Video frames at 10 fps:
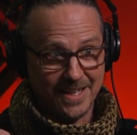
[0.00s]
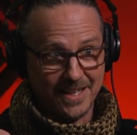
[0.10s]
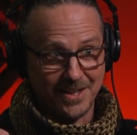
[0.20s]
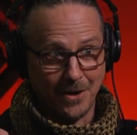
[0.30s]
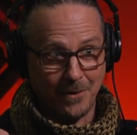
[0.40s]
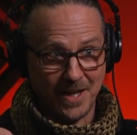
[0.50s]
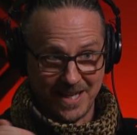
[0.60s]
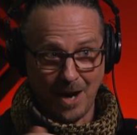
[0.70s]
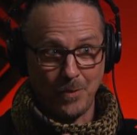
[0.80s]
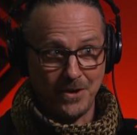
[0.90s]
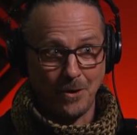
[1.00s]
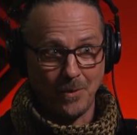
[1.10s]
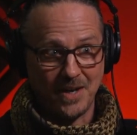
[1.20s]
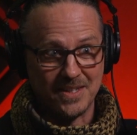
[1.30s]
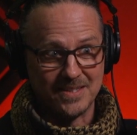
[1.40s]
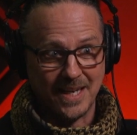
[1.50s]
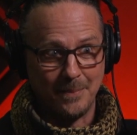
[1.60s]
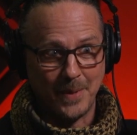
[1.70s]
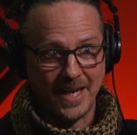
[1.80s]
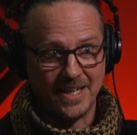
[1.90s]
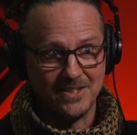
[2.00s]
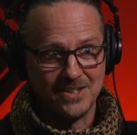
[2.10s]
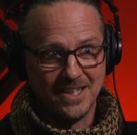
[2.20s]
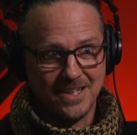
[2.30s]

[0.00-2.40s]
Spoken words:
You know, and now we know we're on the same page.